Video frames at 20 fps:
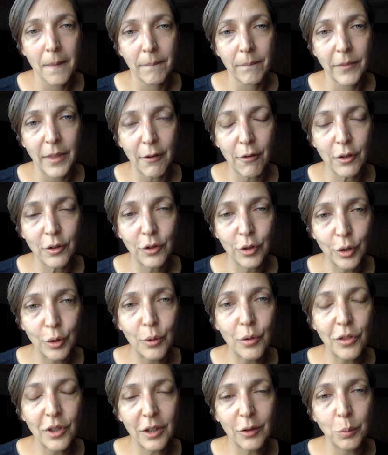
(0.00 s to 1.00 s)
There are
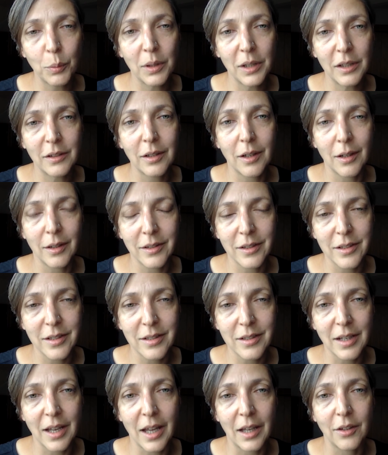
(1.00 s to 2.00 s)
two things we need to
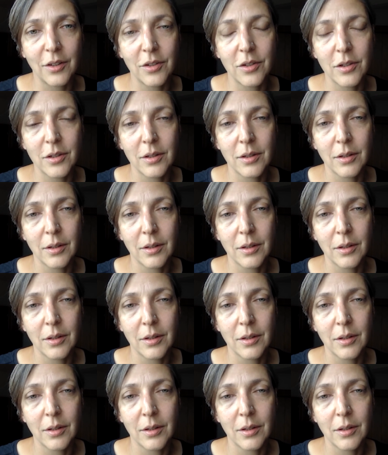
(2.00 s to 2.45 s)
understand.